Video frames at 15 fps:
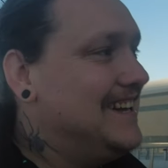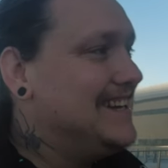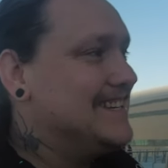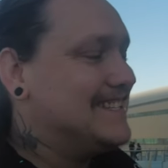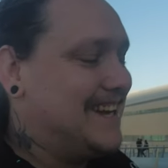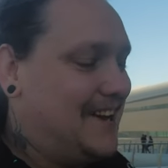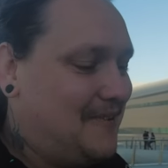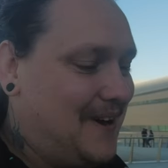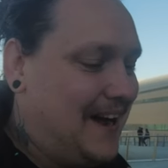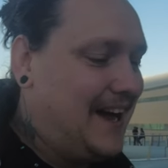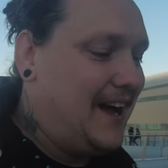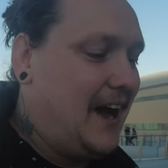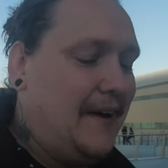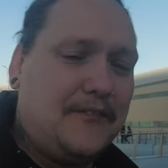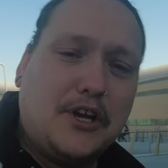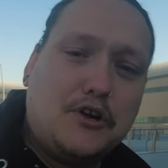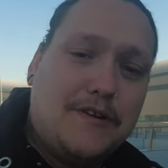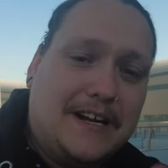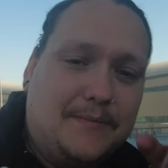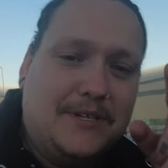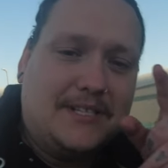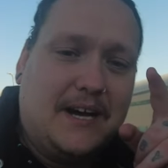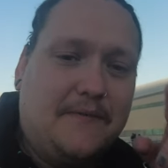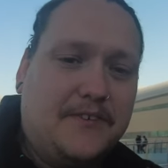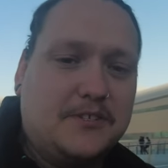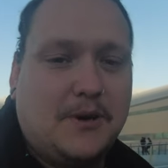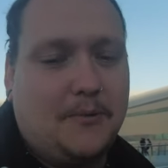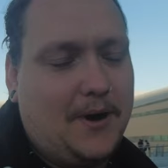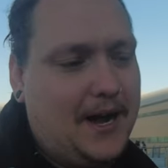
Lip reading: So I have to correct myself as well.